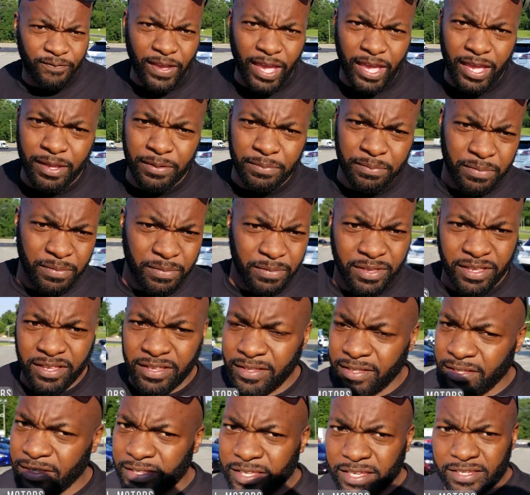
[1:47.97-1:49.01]
All right, Ah, you know, you
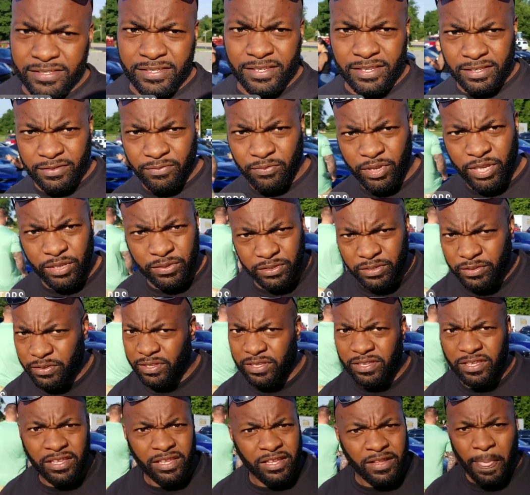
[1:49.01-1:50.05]
know listen, the drill. We, Tell them what's
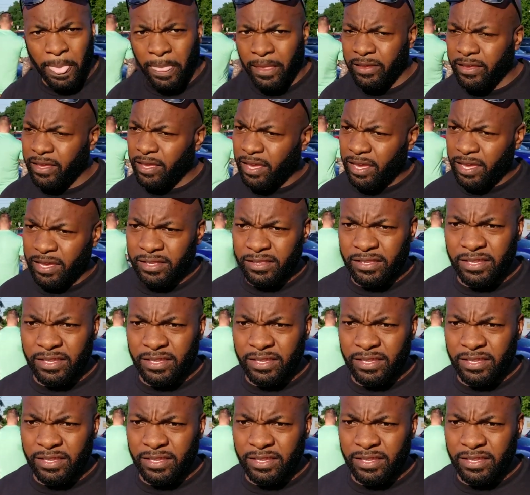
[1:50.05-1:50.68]
going on today.